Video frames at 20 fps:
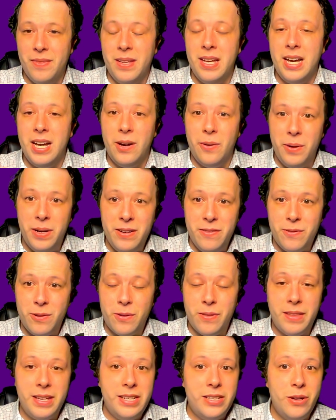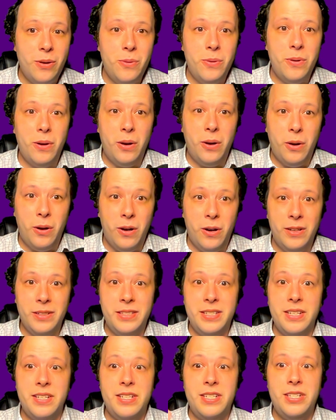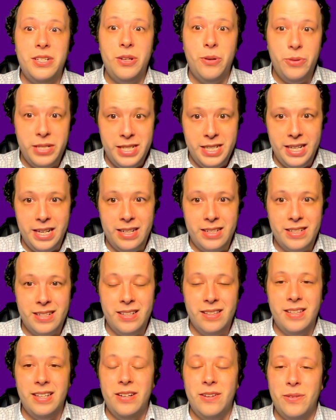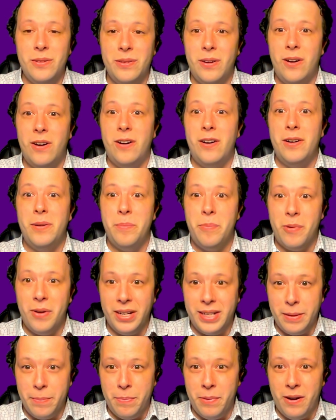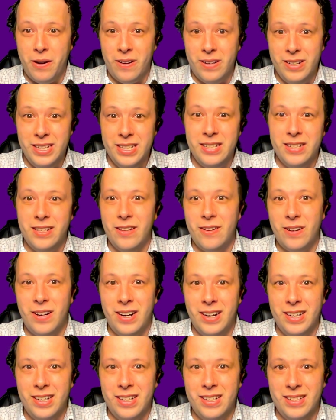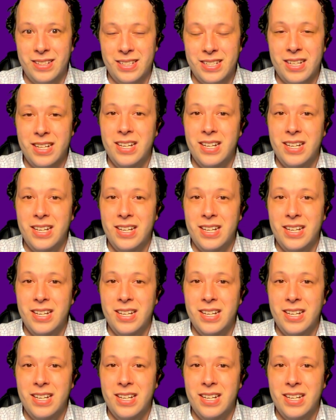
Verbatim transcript: However, they don't all dissociate. They don't all break apart into their ions.